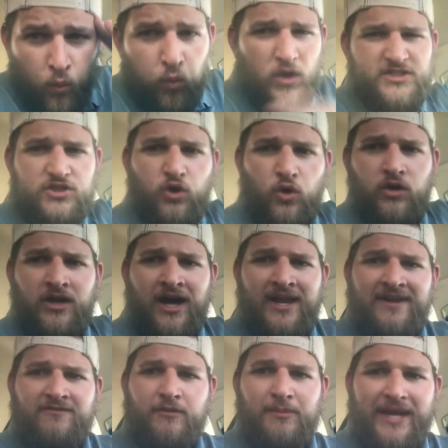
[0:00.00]
What's going on,
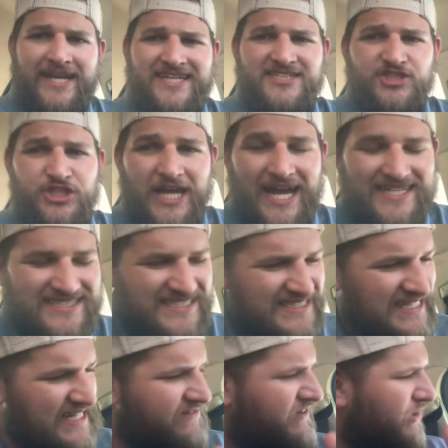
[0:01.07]
everybody? It's Jazzy
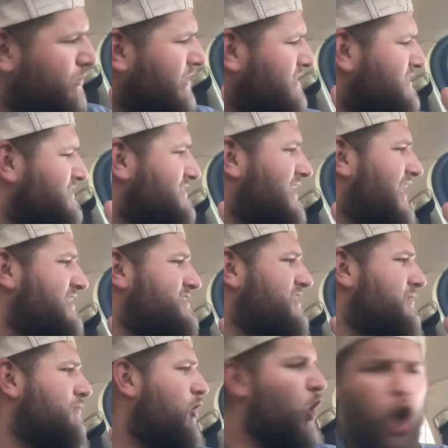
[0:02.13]
TV, and we just got
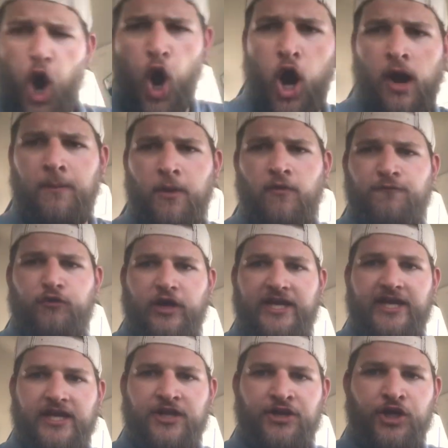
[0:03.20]
some horrible
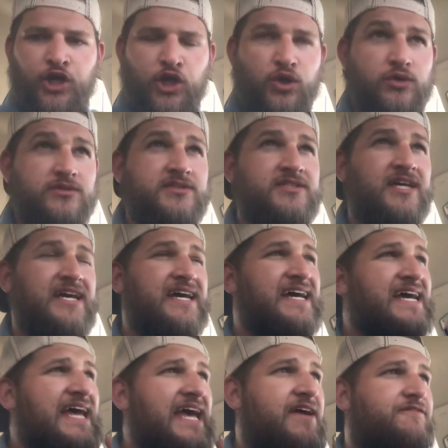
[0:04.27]
freaking news.
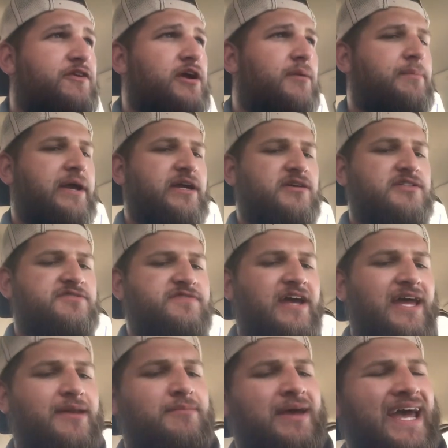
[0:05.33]
If you're a Bengals
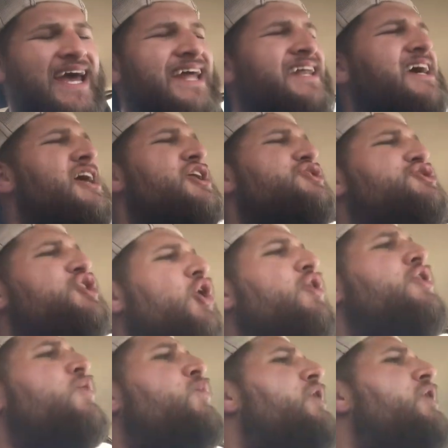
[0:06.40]
fan, man, Jonah